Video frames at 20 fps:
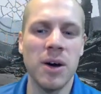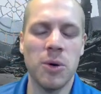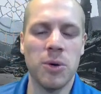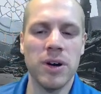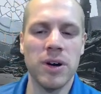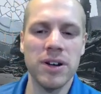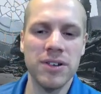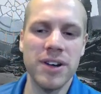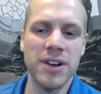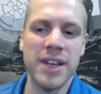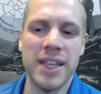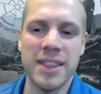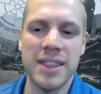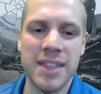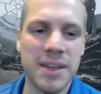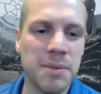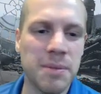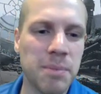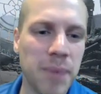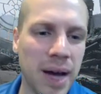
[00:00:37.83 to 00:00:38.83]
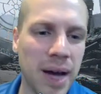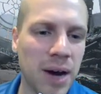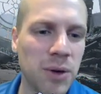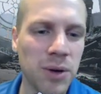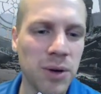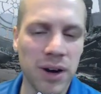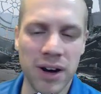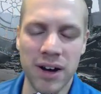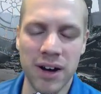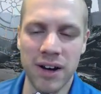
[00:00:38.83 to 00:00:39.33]
we're going to look at the
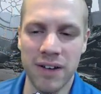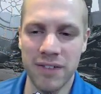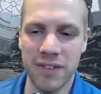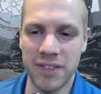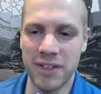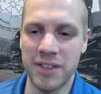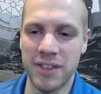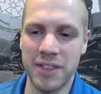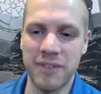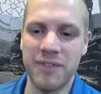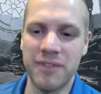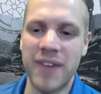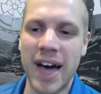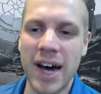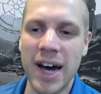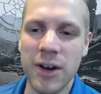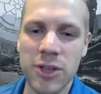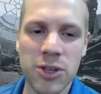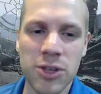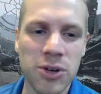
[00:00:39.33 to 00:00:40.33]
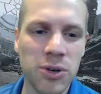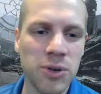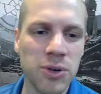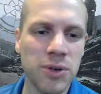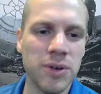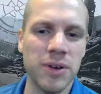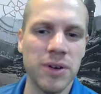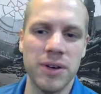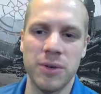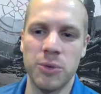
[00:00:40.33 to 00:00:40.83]
amount of the
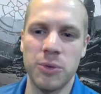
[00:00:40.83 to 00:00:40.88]
value